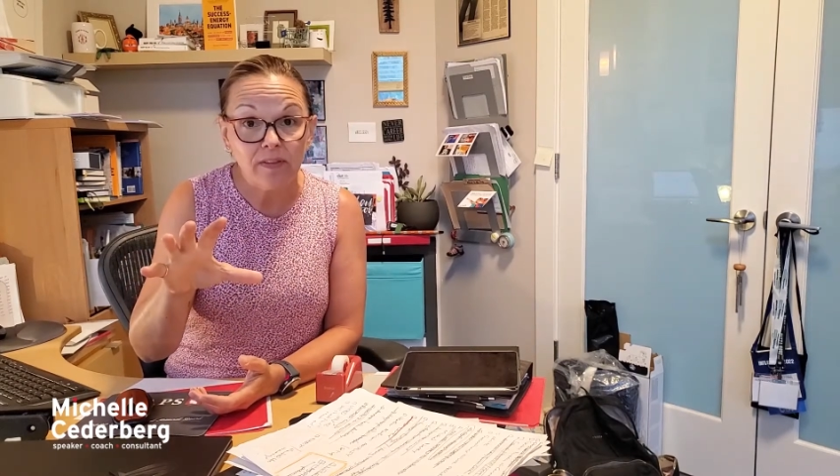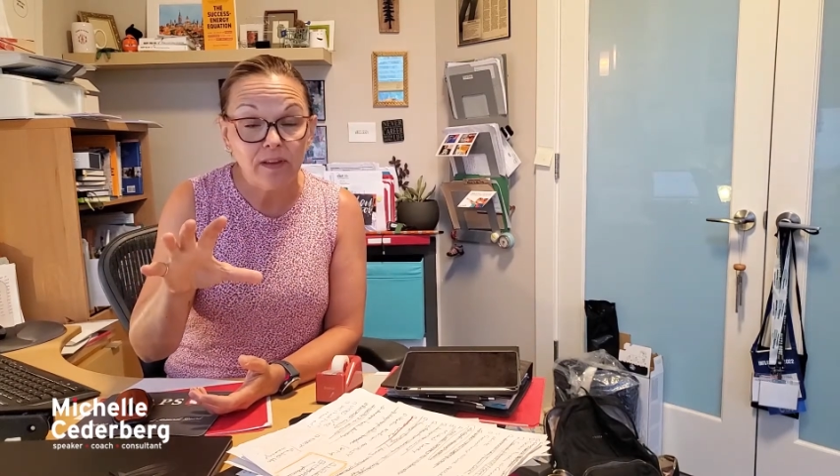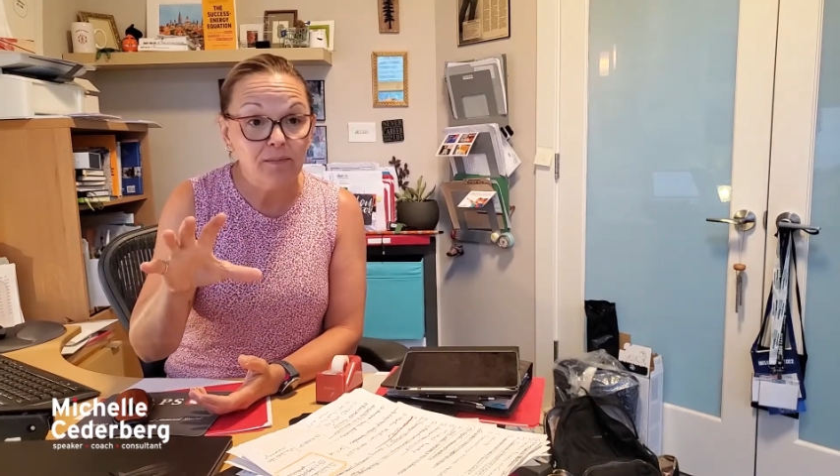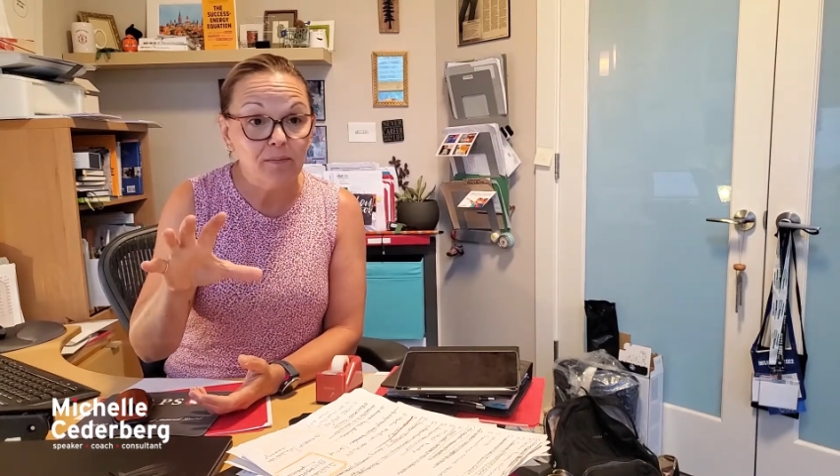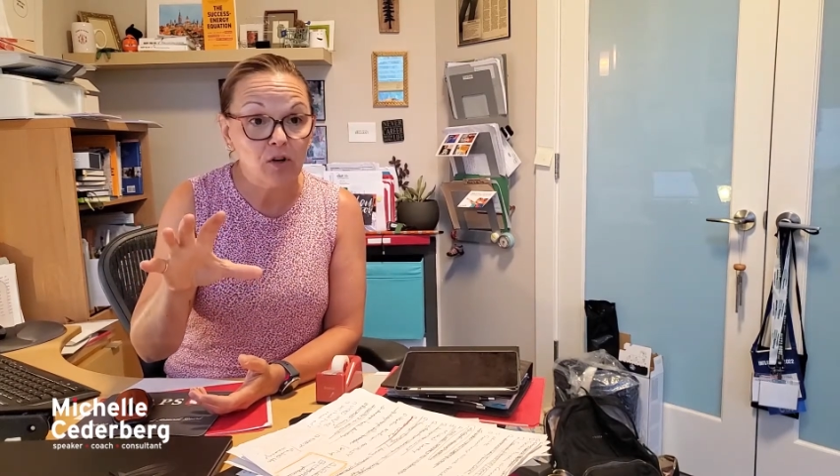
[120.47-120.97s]

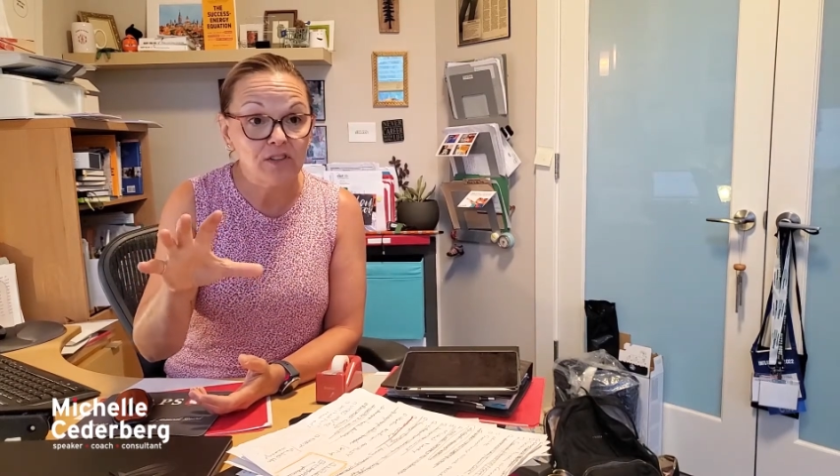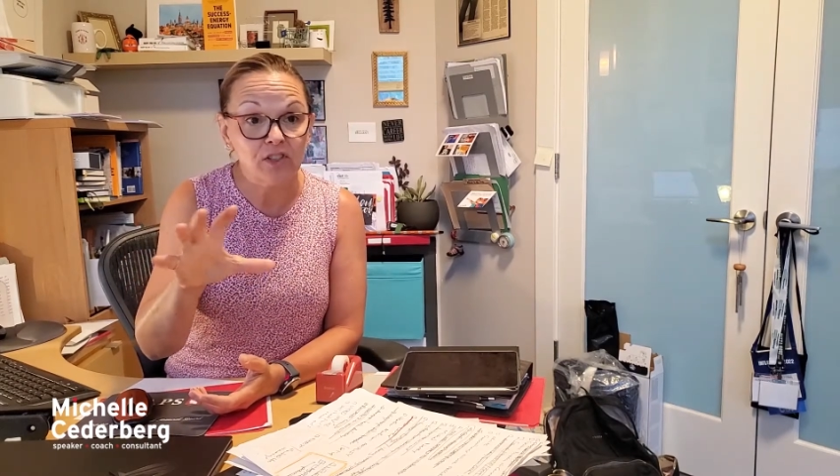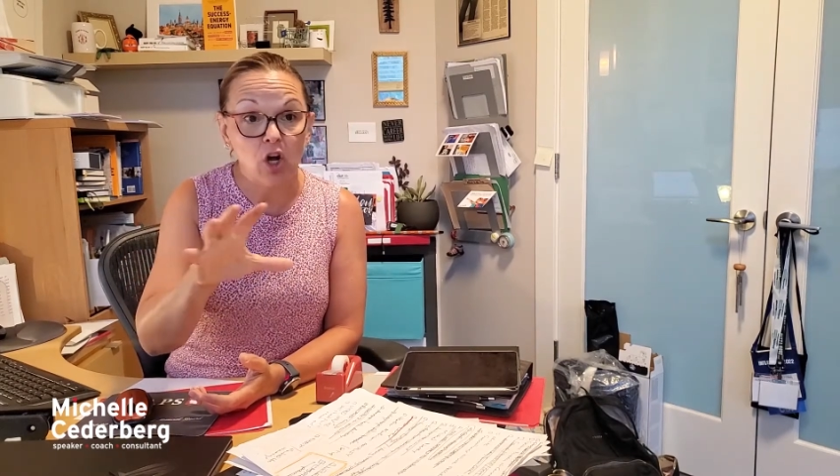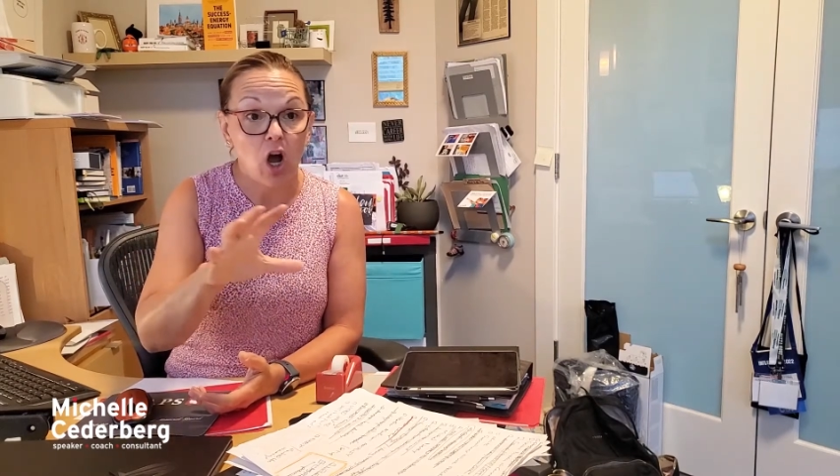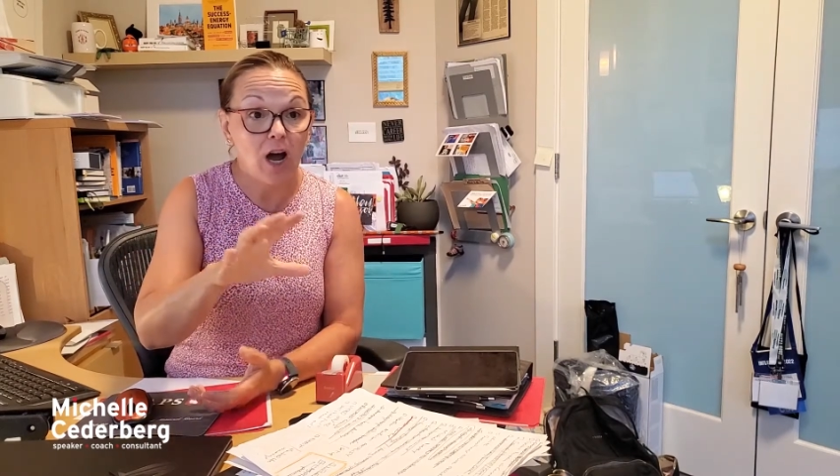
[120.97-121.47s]

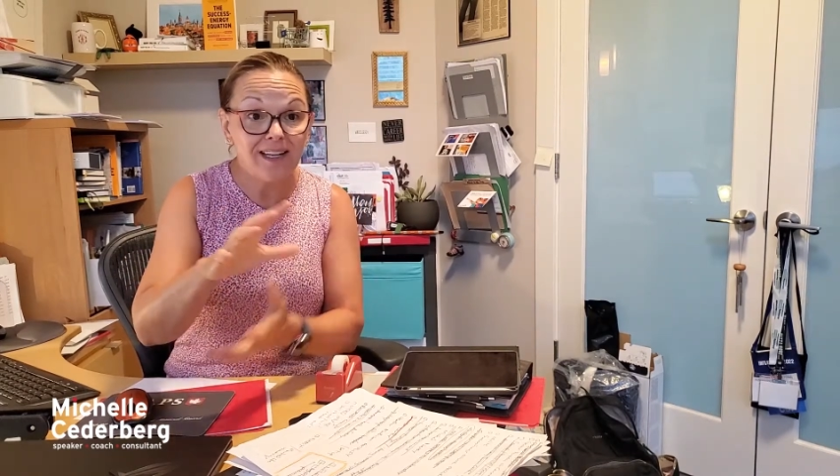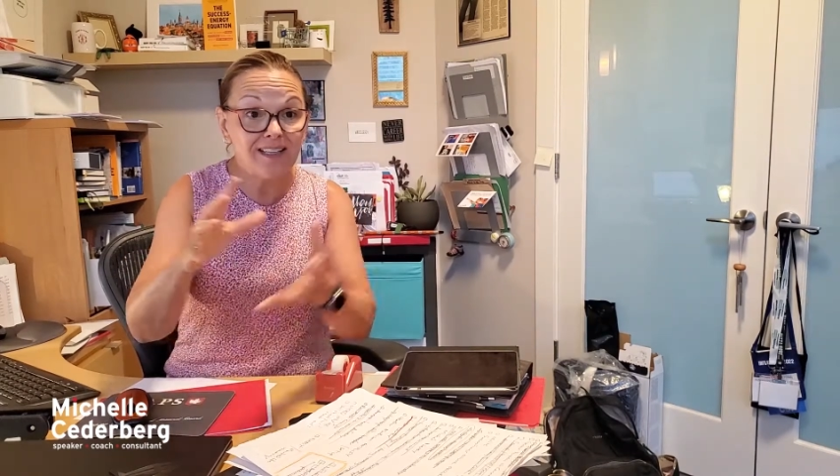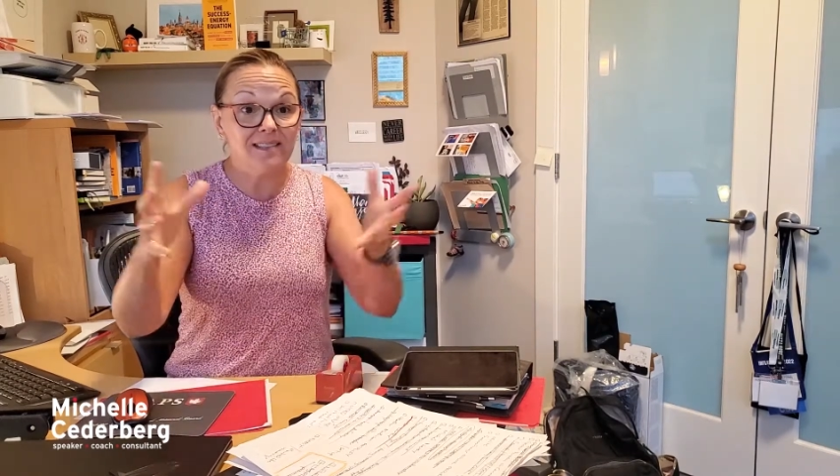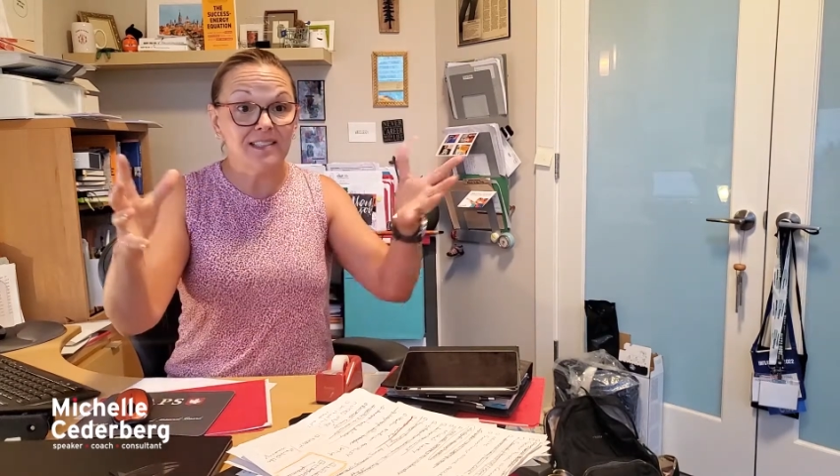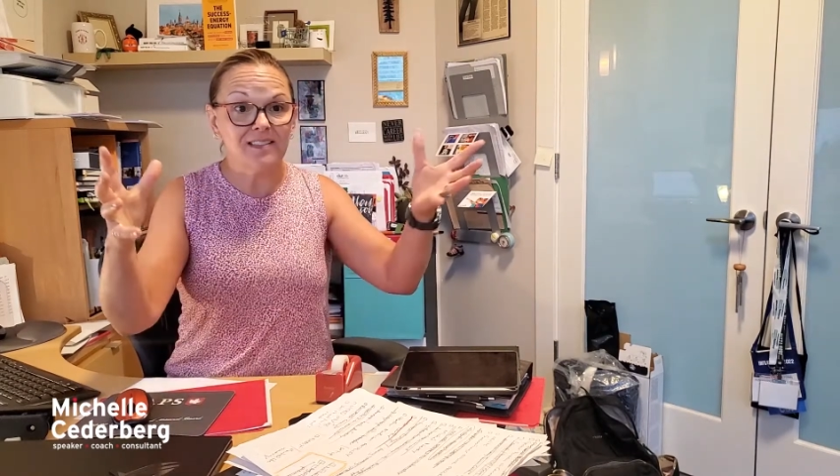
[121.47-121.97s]
in-person
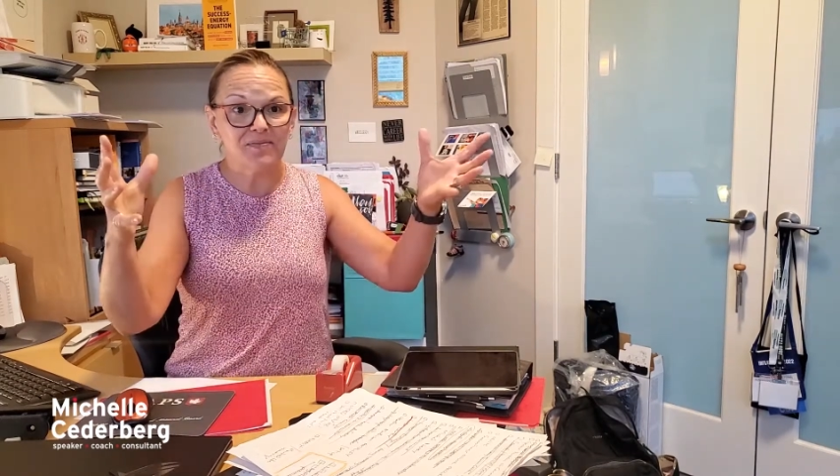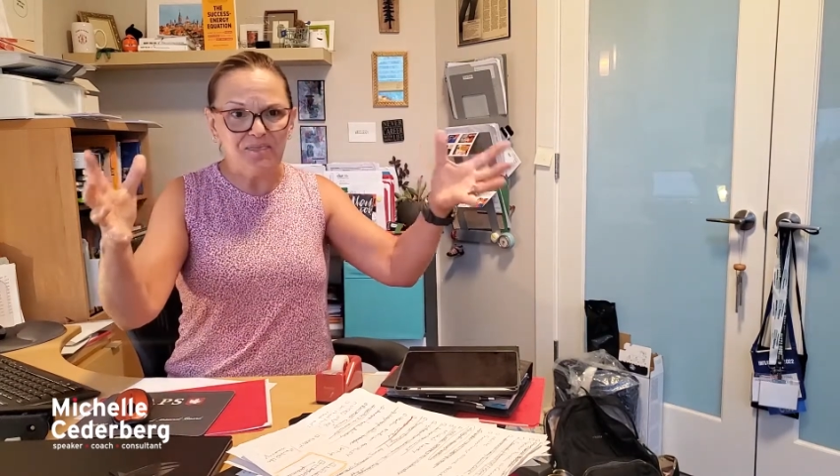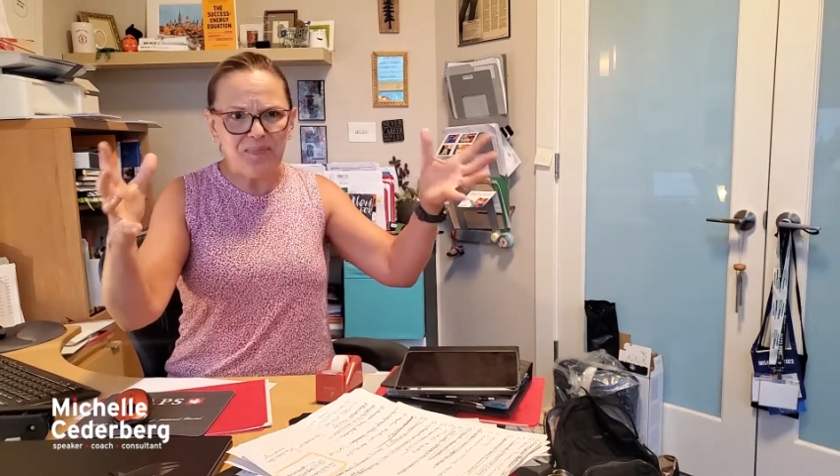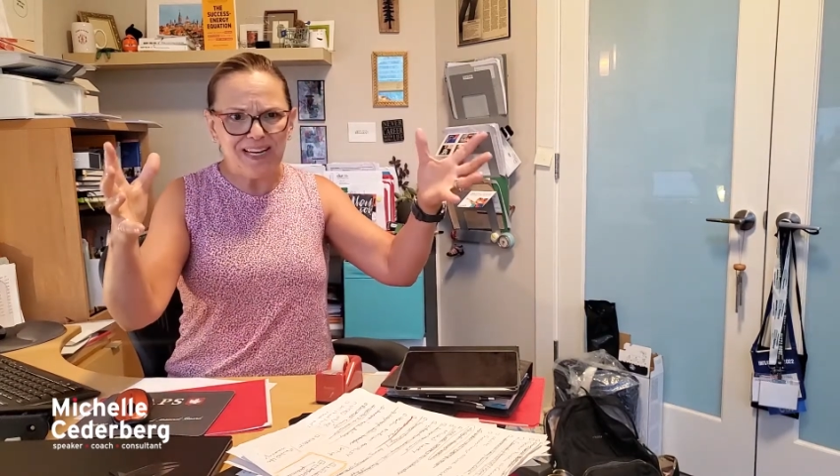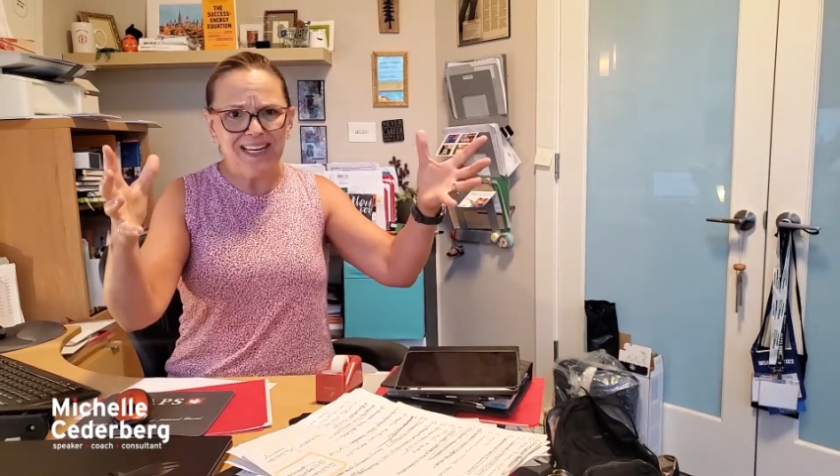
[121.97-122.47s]
audiences,
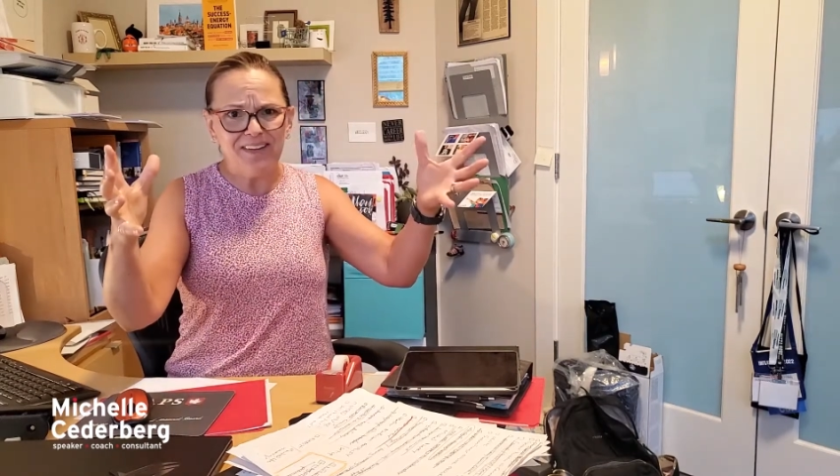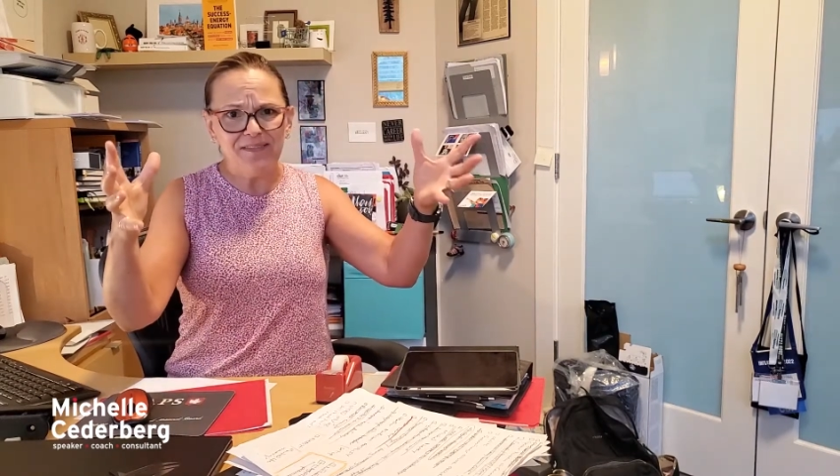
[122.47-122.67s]
meeting